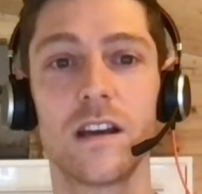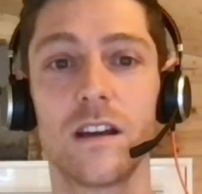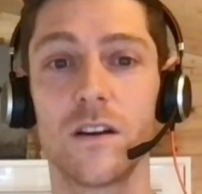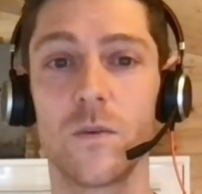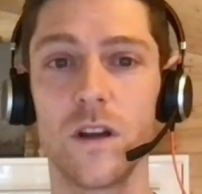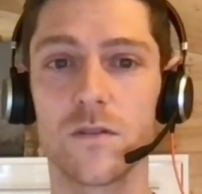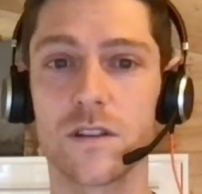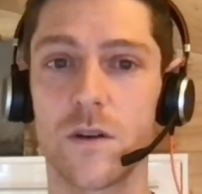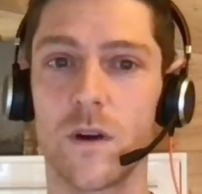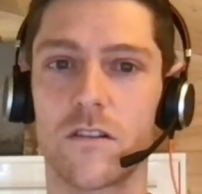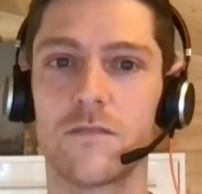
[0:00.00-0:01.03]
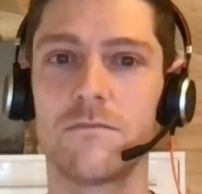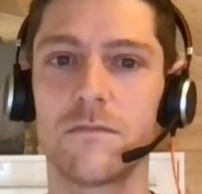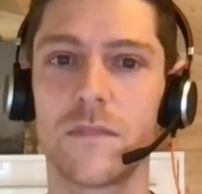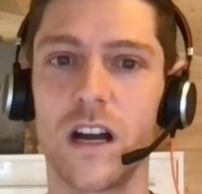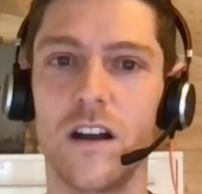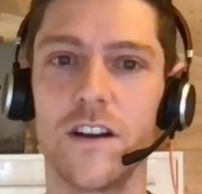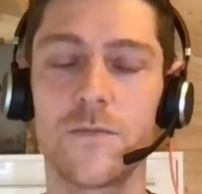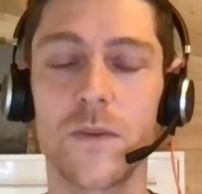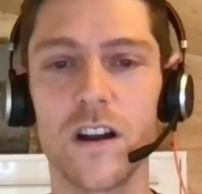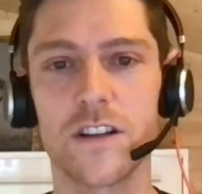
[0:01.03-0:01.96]
We also welcome our new
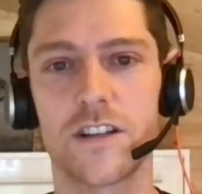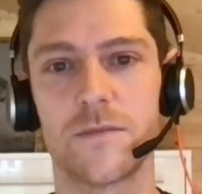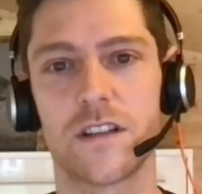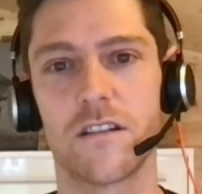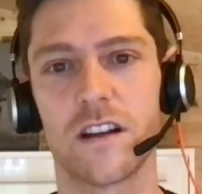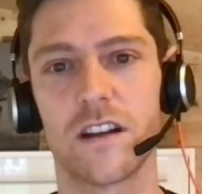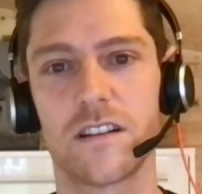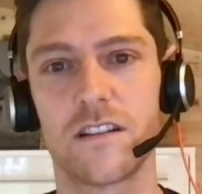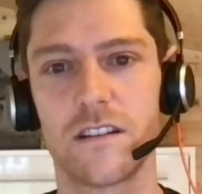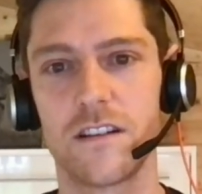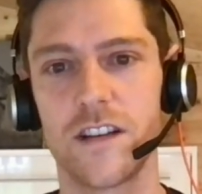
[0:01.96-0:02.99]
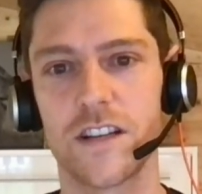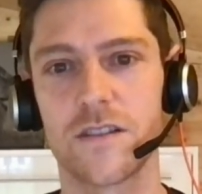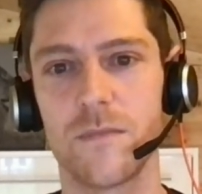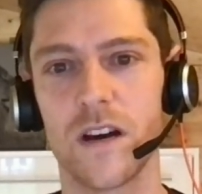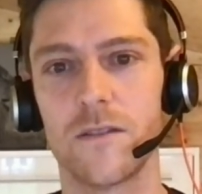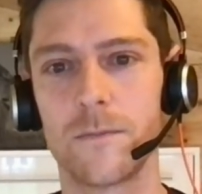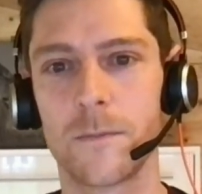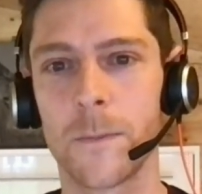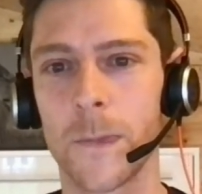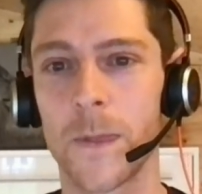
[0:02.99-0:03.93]
Partnerships Director, Jason Bell,
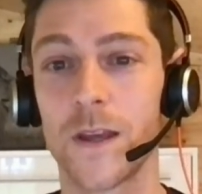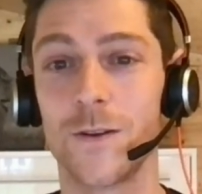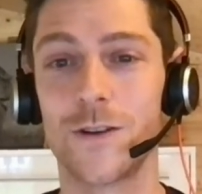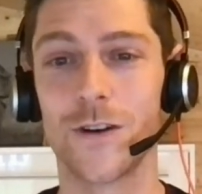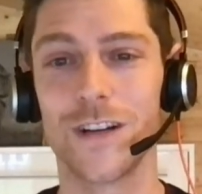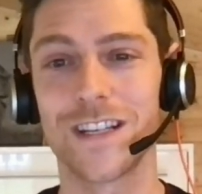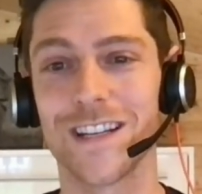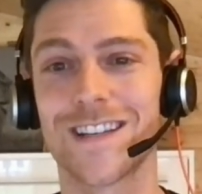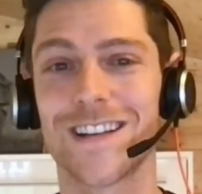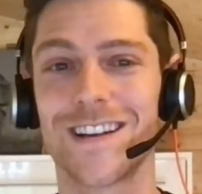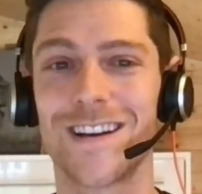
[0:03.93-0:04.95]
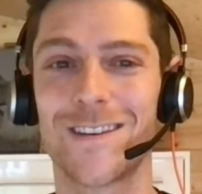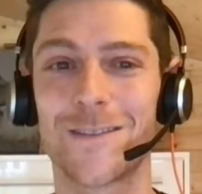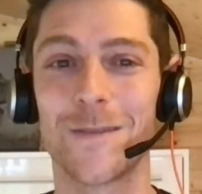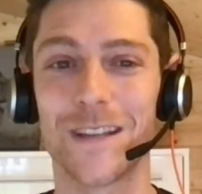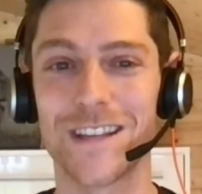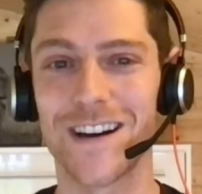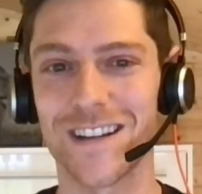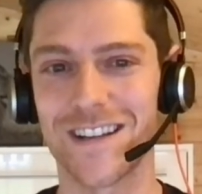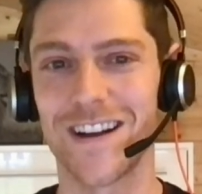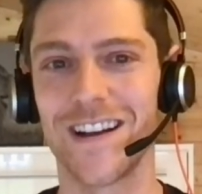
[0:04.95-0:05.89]
who joins us from the dark
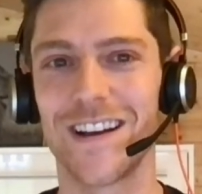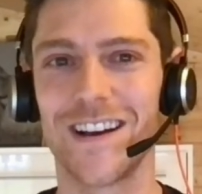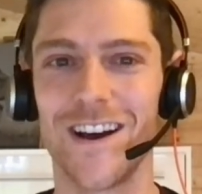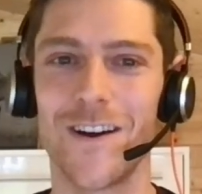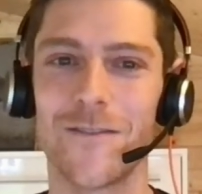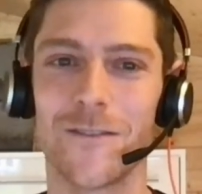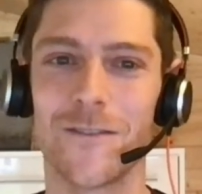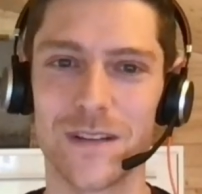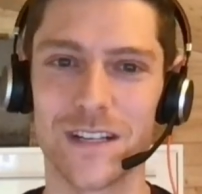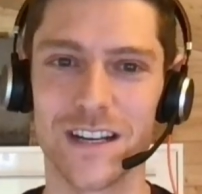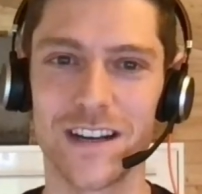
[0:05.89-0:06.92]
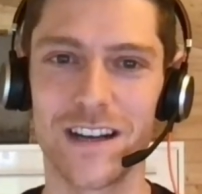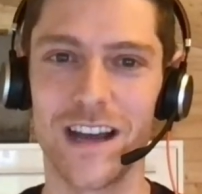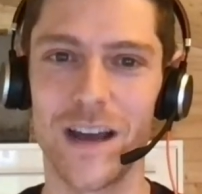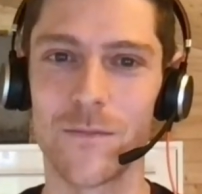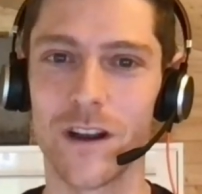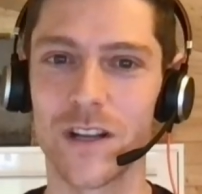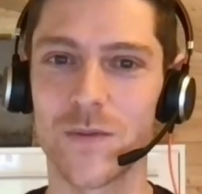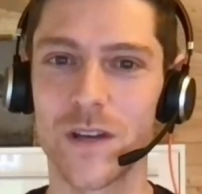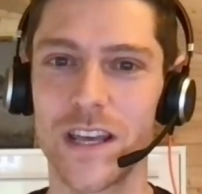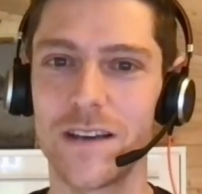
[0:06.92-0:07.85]
side over at Amazon and brings
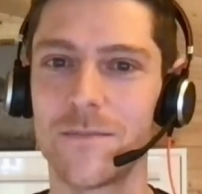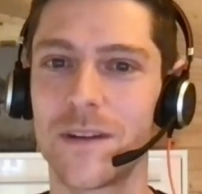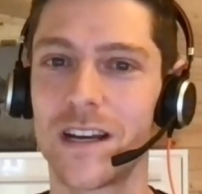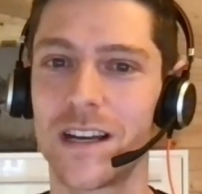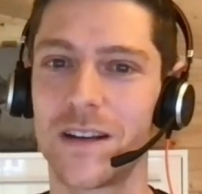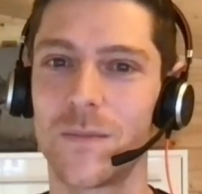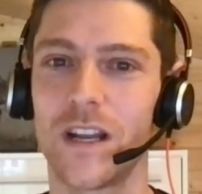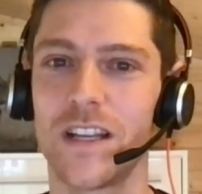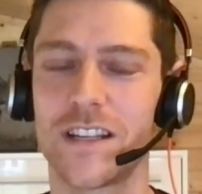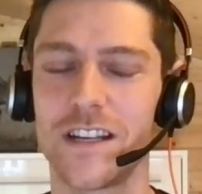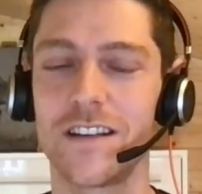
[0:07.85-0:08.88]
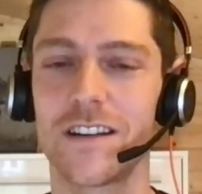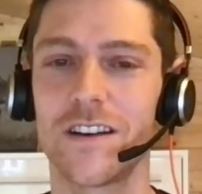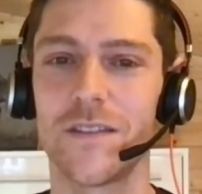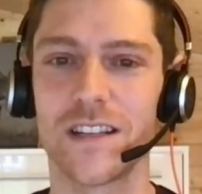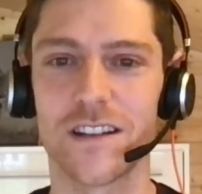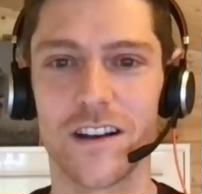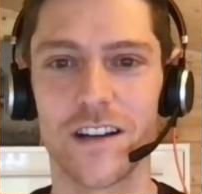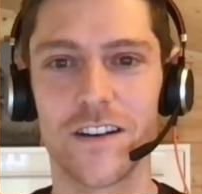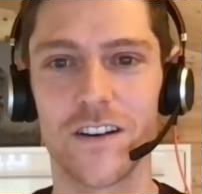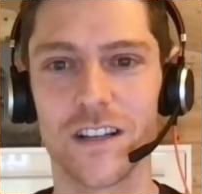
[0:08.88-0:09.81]
with him plenty of
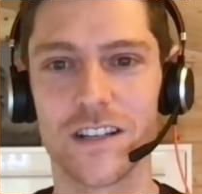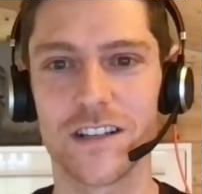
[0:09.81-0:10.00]
insider knowledge.